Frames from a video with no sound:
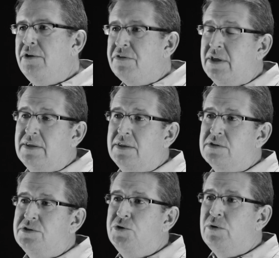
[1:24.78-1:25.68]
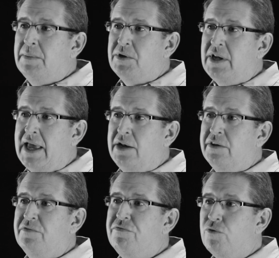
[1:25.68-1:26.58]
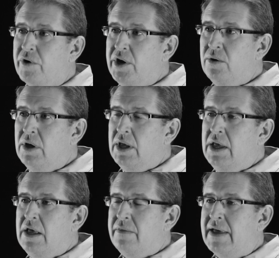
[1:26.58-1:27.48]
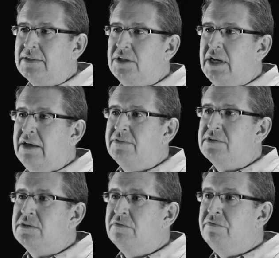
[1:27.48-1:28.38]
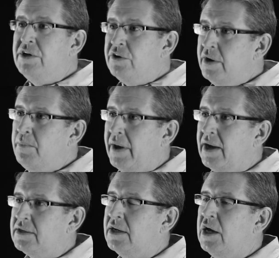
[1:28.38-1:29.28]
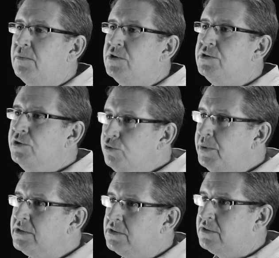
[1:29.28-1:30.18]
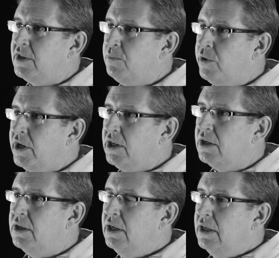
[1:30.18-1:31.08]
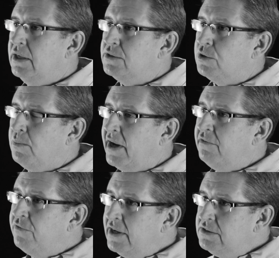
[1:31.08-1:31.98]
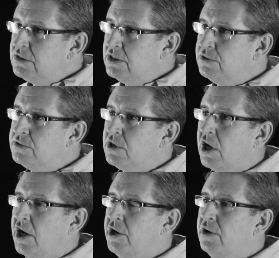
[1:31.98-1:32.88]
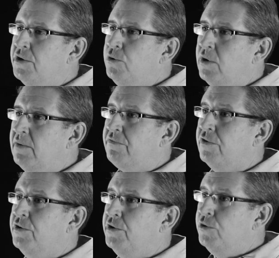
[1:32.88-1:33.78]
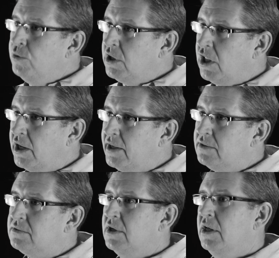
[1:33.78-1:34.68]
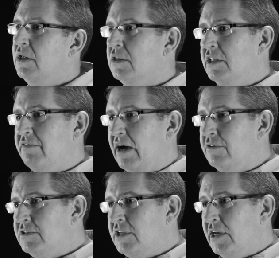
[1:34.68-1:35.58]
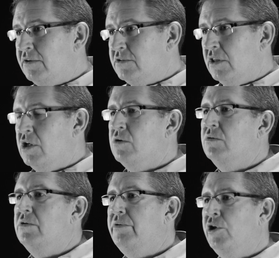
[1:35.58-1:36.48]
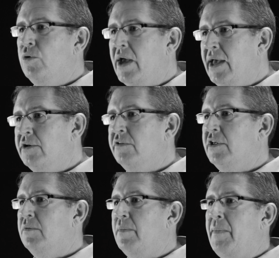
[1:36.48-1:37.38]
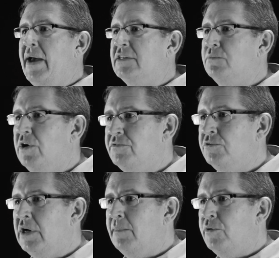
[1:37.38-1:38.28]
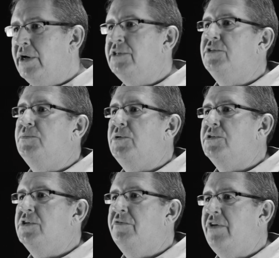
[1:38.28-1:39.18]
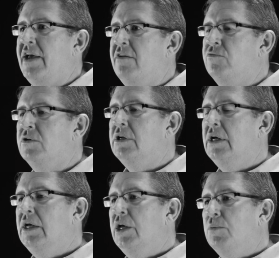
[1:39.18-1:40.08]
and you think that this new rep could handle them for you, that's going to have a severe impact on how much new business they bring in. So my advice to you is to hire a new rep for new clients, leave house accounts alone, you handle them, pass them off to an operations person if you have one,